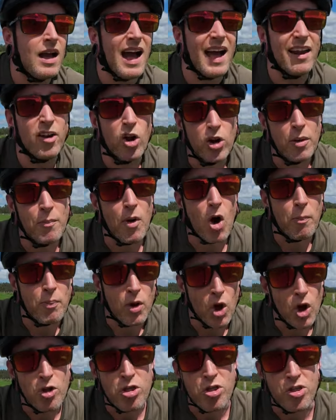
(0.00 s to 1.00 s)
And on a more
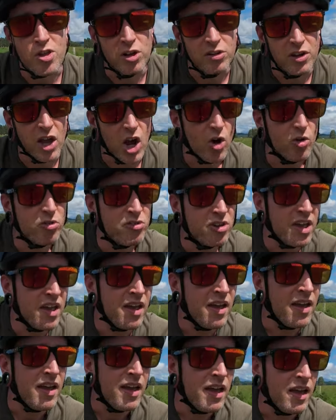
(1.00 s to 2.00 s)
personal note,
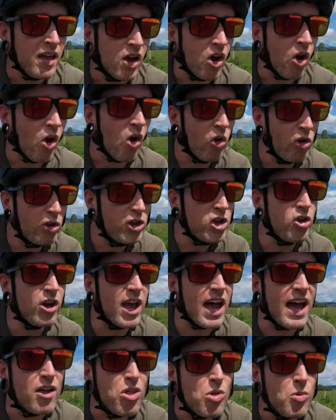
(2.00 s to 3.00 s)
all you
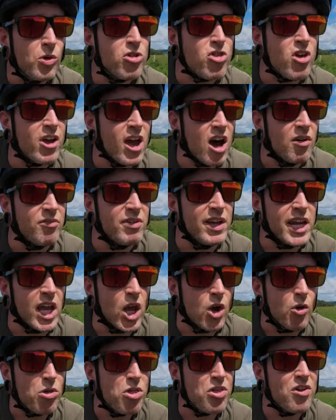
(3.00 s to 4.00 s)
guys watching our
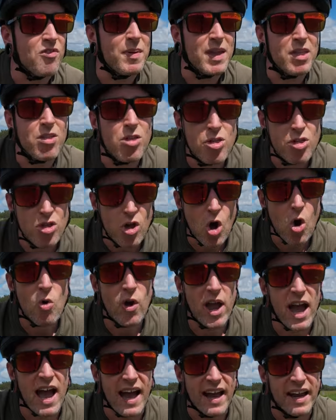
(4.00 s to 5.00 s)
videos have been so
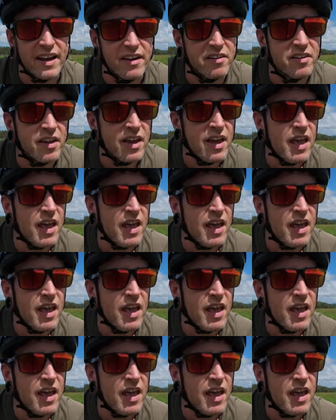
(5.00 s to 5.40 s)
kind